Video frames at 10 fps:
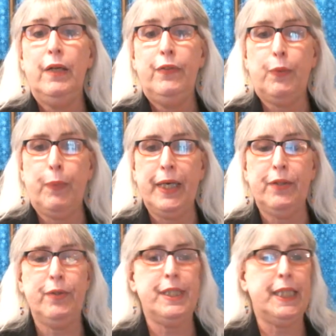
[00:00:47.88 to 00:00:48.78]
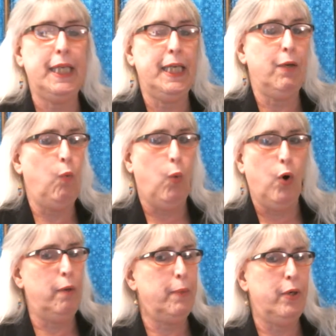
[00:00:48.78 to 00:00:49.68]
The weather is getting
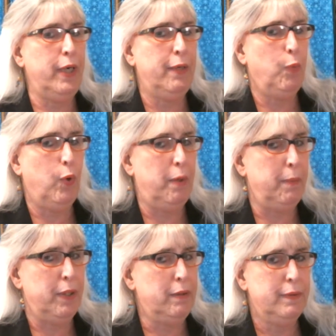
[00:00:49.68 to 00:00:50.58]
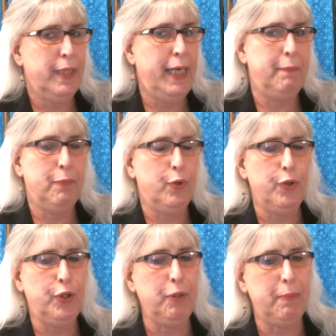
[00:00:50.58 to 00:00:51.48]
warmer and warmer and more
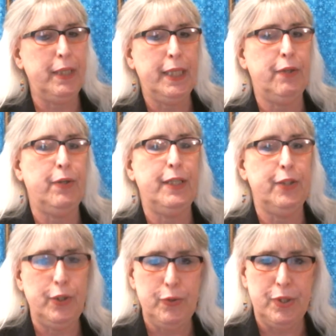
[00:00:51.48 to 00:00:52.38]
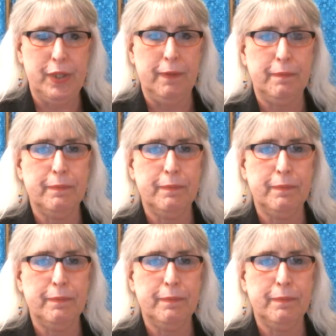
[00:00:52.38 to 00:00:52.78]
humid here in Houston.